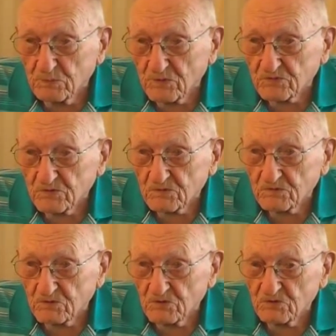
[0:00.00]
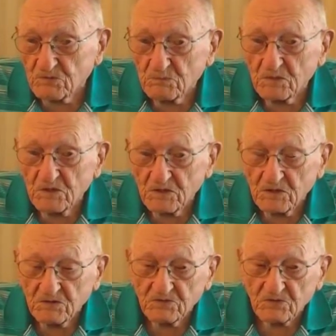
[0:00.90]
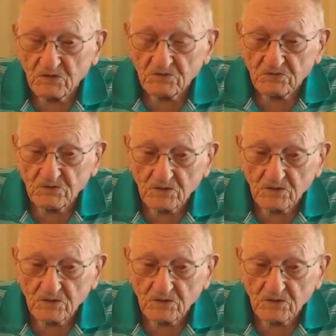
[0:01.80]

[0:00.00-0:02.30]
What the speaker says: person turned to me and he says,